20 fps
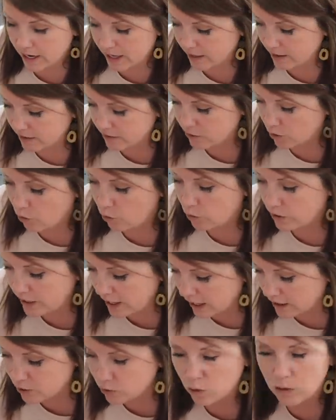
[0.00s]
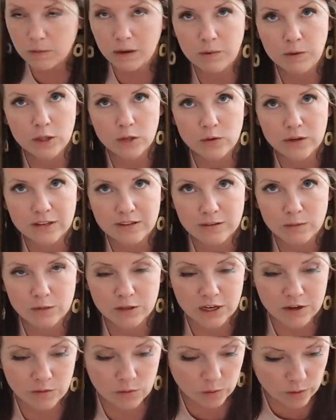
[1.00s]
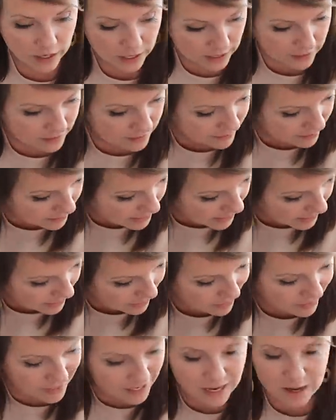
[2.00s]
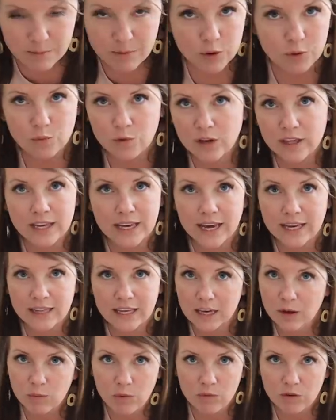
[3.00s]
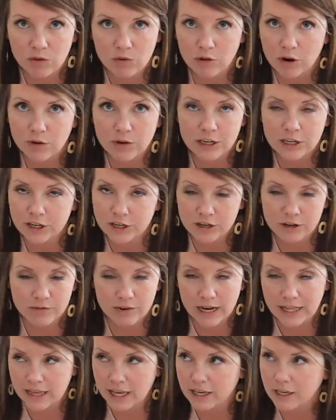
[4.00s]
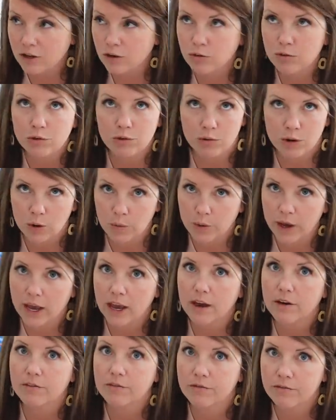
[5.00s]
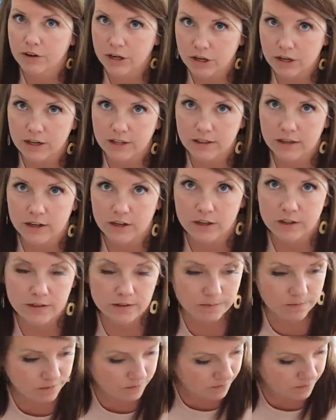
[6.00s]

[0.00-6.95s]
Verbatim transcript: And so yes, we might be throwing some stuff away today, but really I think moving forward, you're gonna find that you throw away very little.